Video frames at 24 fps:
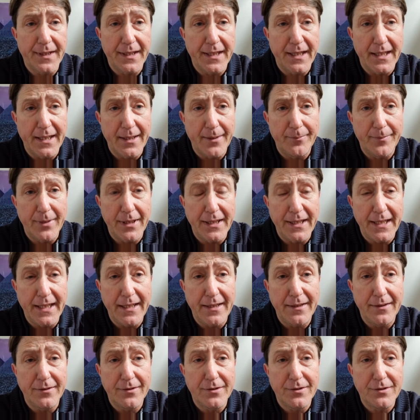And
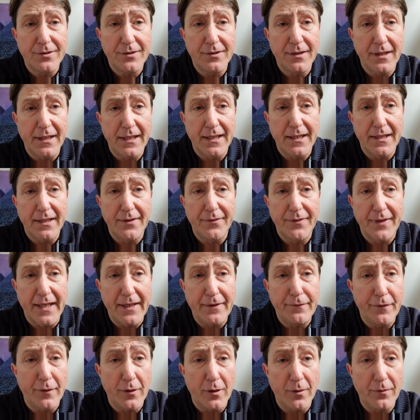then
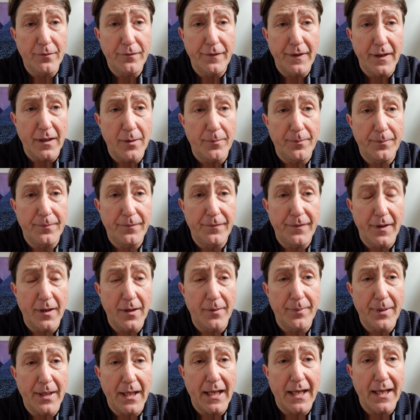they fell
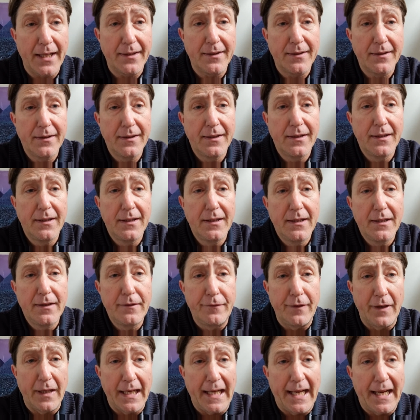apart,
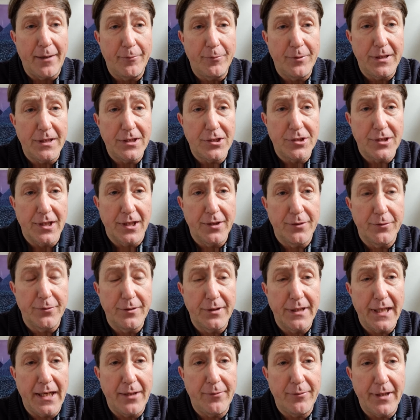fell out with each other,
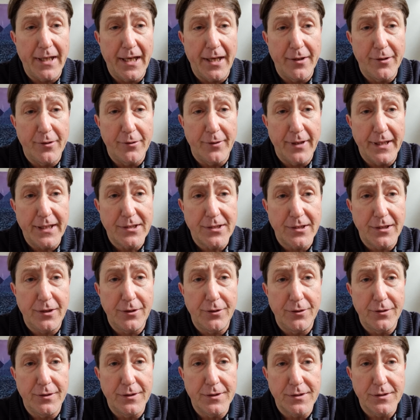and Henry had her
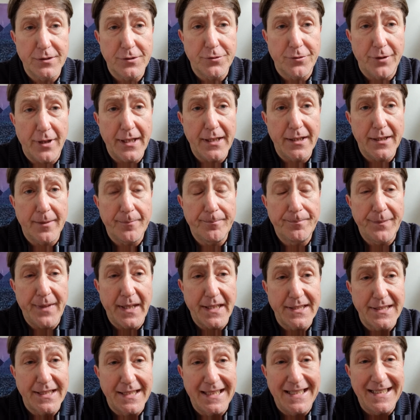executed as a traitor.
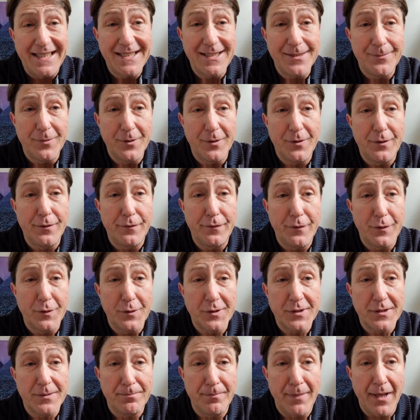That's Elizabeth the
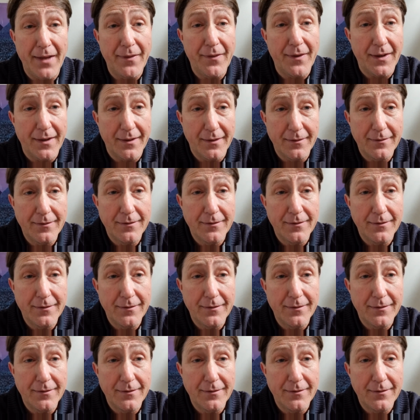First's mother.